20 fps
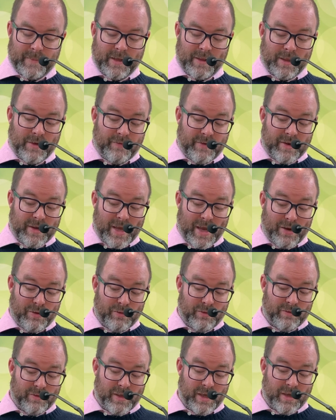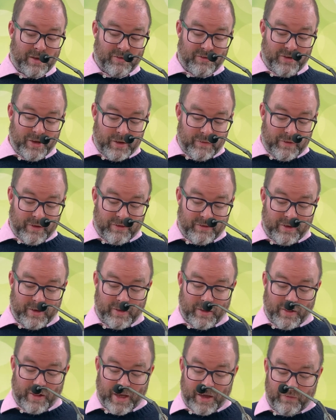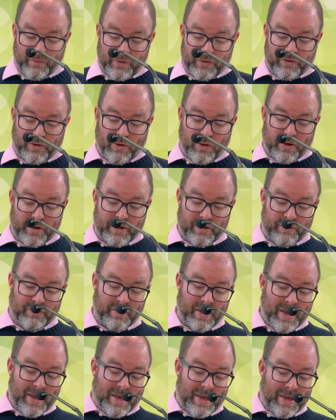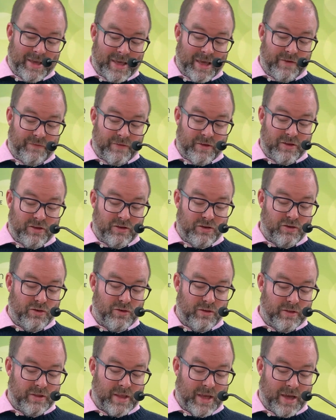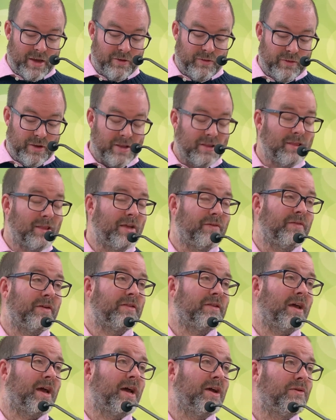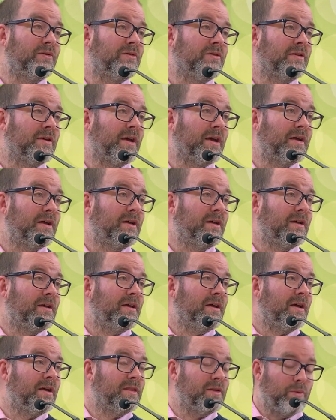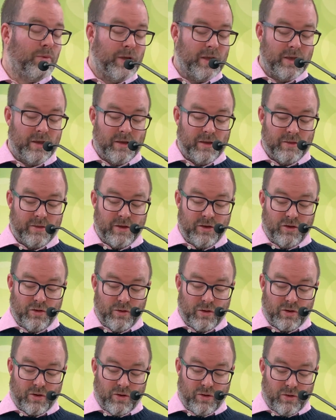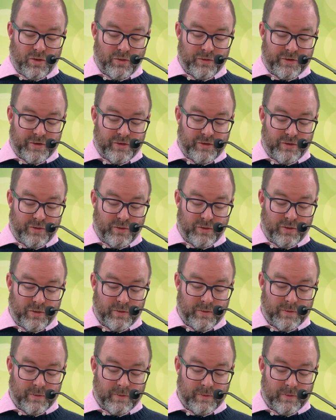Live it now. Take seriously the life which God has given you now, and live it out in the way that you are called to do.